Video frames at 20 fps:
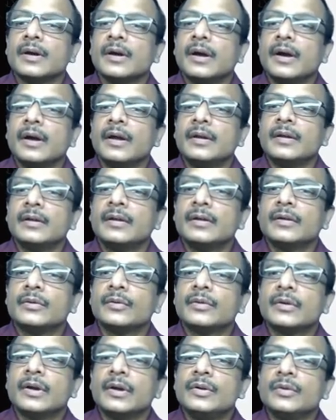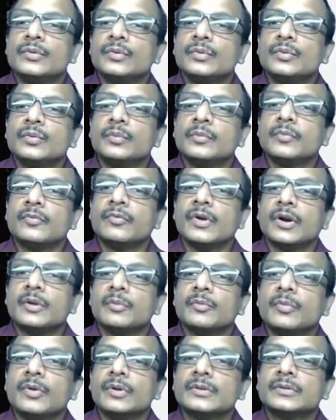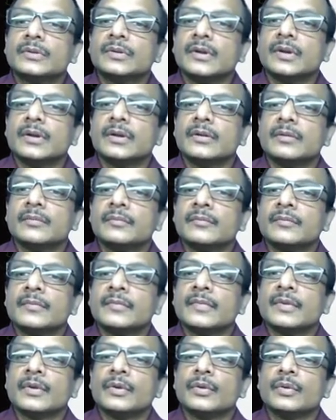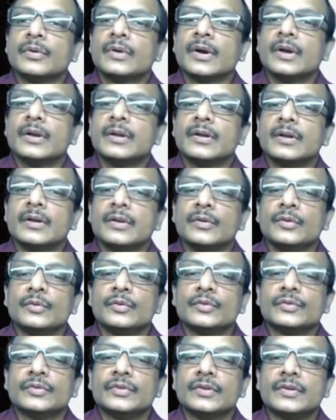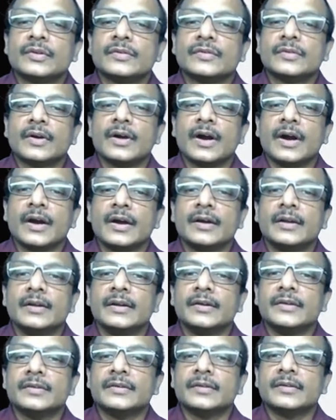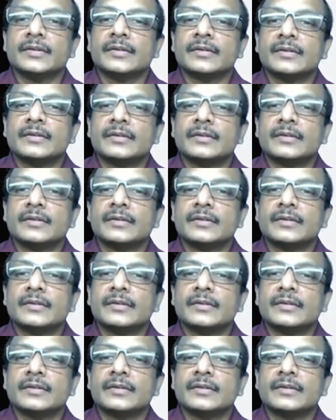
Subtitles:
And you can do one more thing, you can use it as highlighter,